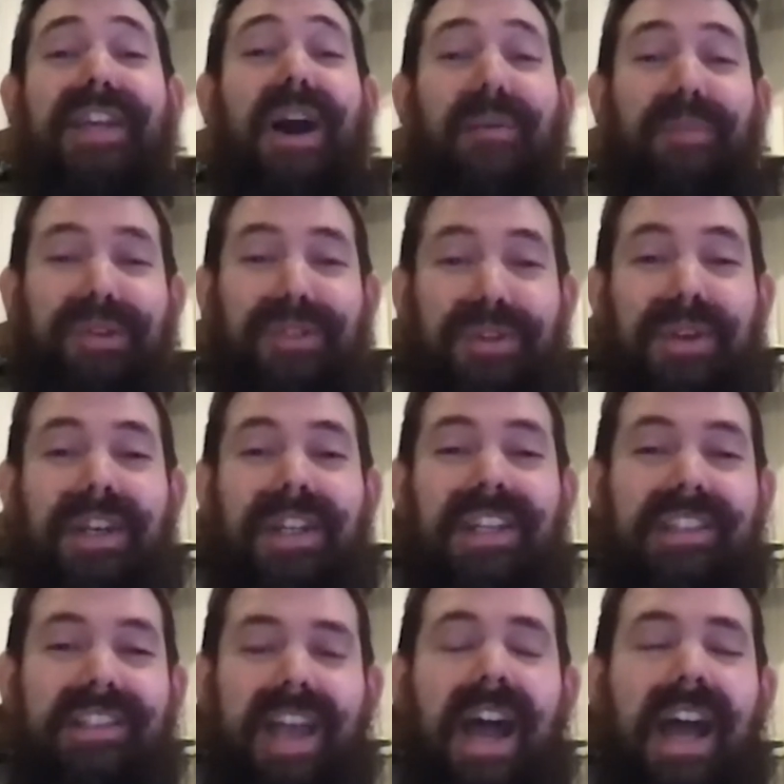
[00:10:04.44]

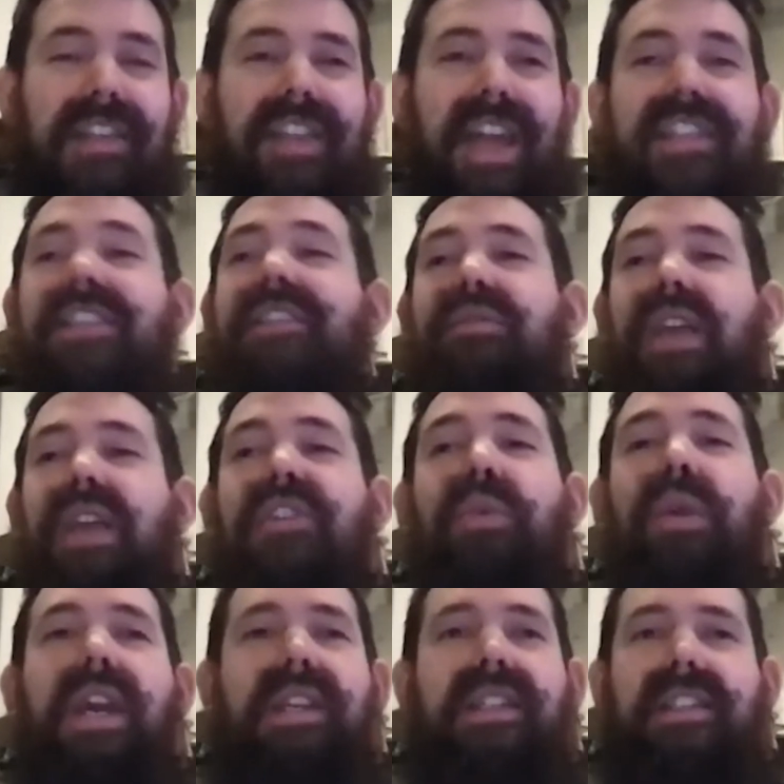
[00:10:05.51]
opportunities. That's
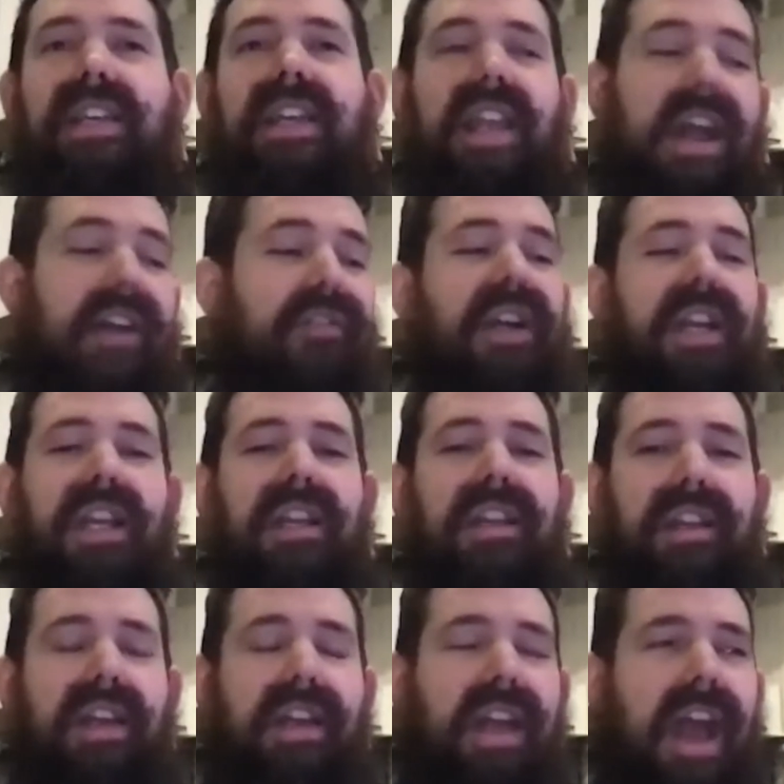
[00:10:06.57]
what I see in every
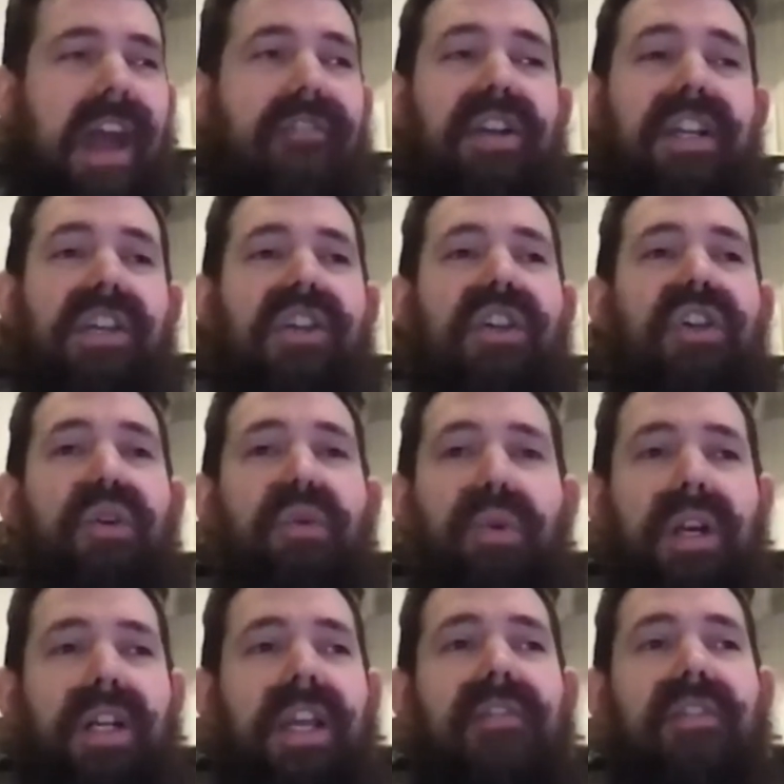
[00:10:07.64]
cue
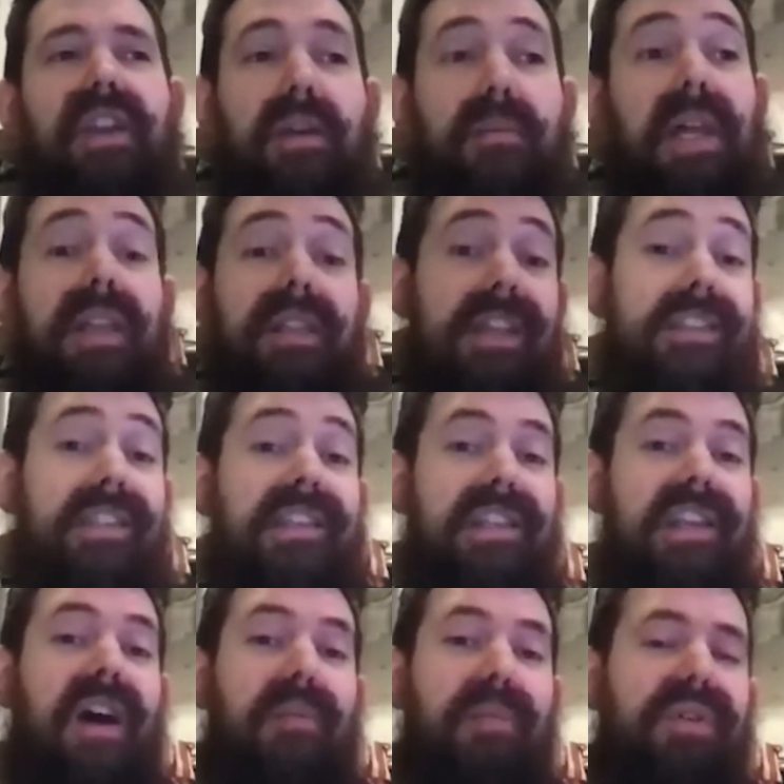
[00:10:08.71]
we're given. I'm like, this is
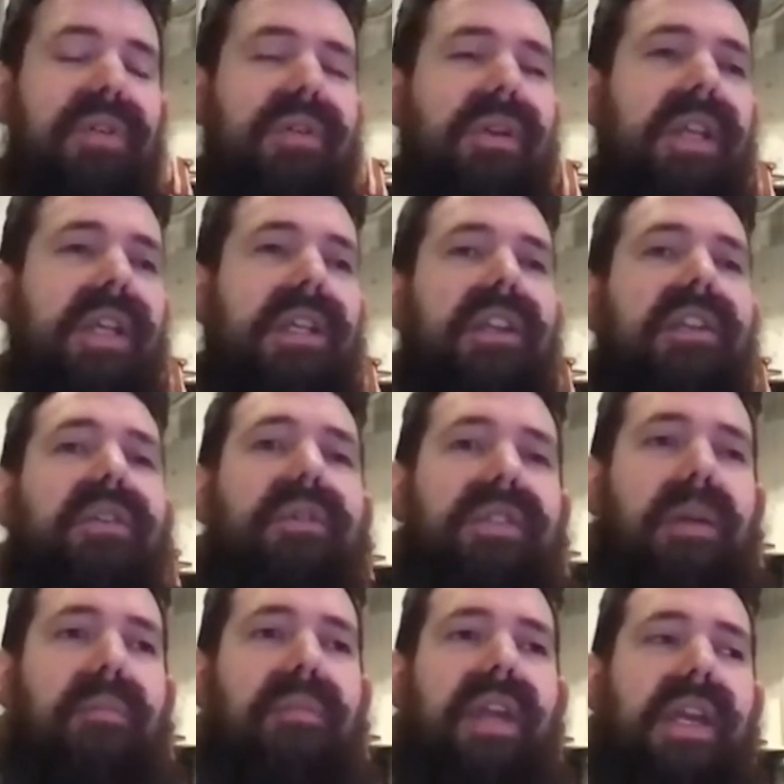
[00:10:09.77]
an opportunity to do
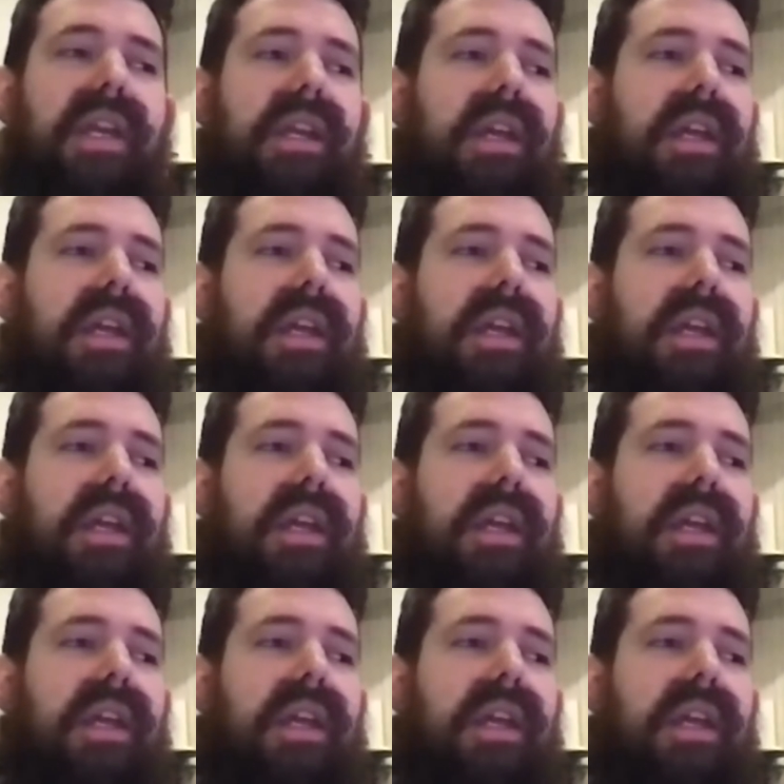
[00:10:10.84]
something.